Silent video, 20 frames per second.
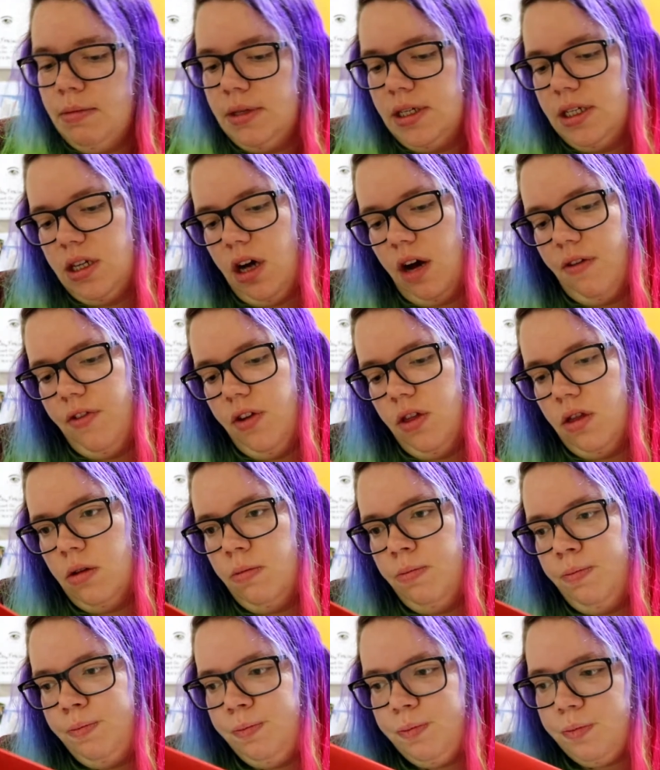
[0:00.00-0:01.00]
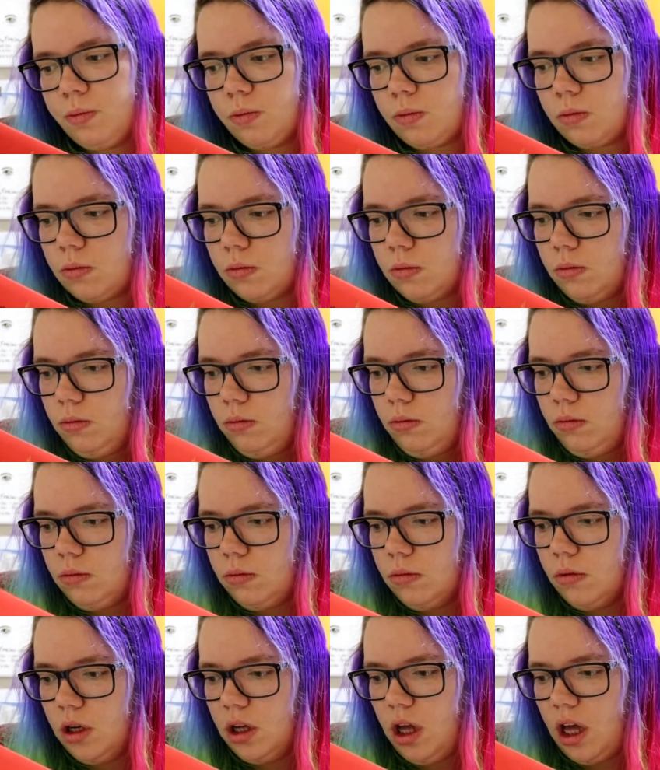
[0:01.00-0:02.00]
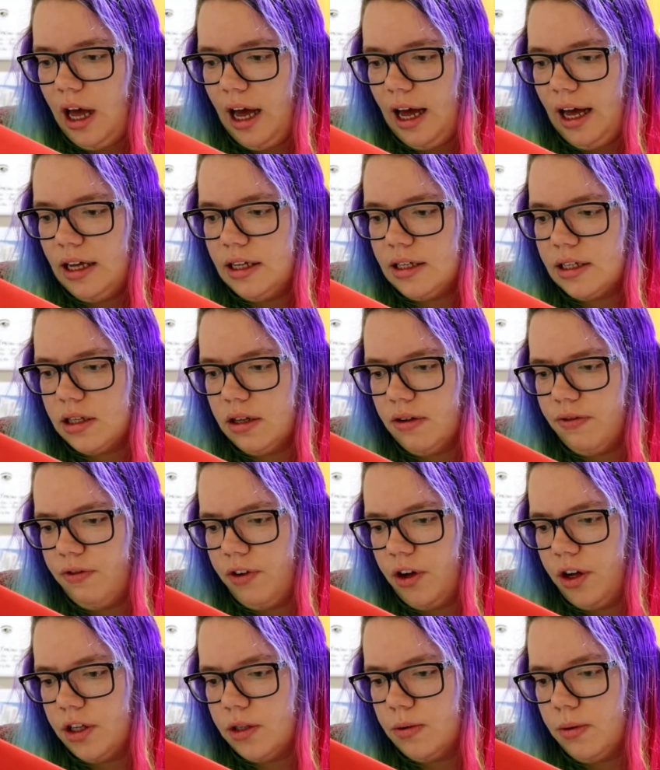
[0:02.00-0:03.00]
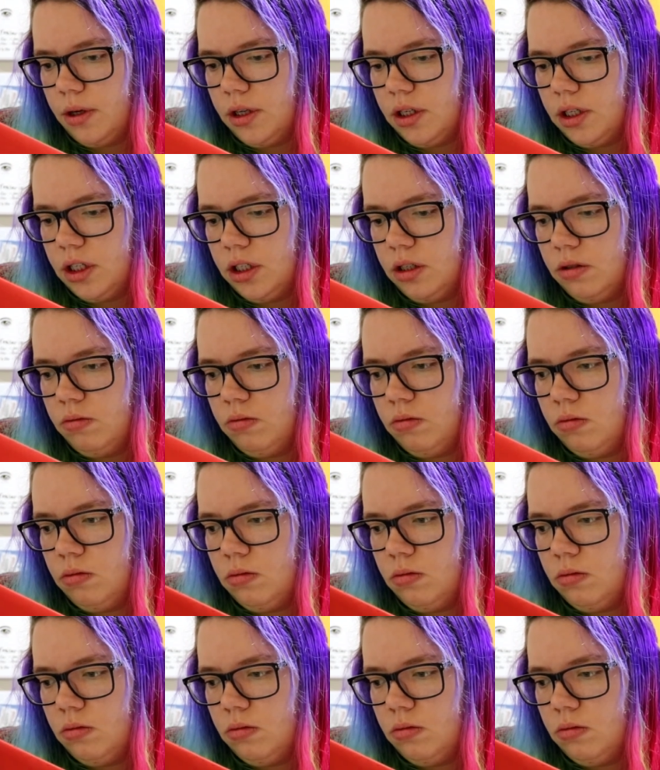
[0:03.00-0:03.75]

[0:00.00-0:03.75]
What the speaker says: stuff in them as the first one did.